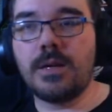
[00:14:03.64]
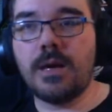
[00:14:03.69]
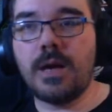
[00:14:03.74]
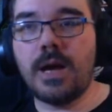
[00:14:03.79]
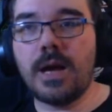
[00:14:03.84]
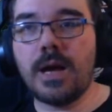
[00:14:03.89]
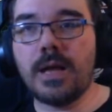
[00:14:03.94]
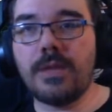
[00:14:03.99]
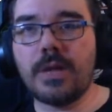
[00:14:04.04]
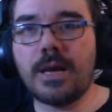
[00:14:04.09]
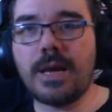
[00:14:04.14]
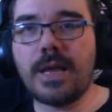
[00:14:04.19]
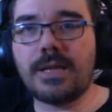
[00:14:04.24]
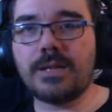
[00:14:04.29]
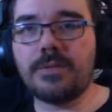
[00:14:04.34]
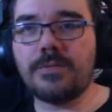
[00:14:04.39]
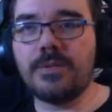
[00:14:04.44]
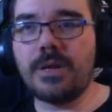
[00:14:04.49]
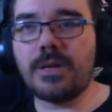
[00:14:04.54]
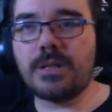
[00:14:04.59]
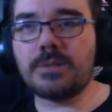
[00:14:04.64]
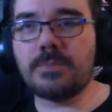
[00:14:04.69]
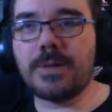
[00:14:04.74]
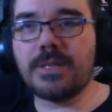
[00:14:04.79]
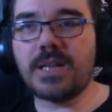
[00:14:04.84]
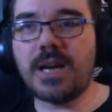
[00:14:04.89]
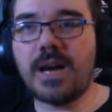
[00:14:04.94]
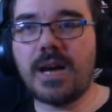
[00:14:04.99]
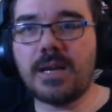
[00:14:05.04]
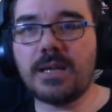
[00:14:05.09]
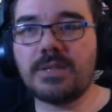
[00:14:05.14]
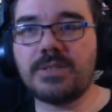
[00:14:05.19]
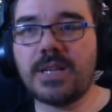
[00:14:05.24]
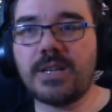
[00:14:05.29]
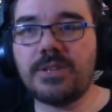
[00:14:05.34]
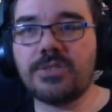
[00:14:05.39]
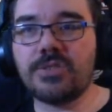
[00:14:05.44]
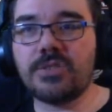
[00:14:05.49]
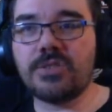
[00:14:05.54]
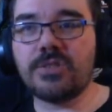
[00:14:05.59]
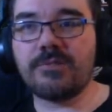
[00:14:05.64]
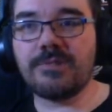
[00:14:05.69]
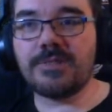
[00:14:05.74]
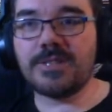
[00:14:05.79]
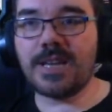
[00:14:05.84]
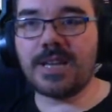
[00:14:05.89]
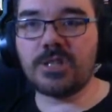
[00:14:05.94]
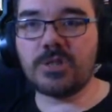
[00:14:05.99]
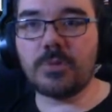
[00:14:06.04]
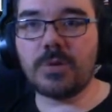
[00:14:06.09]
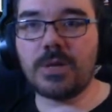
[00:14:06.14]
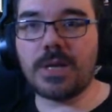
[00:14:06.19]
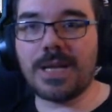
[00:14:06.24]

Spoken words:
In the land of null space, heartless denizens are intangible,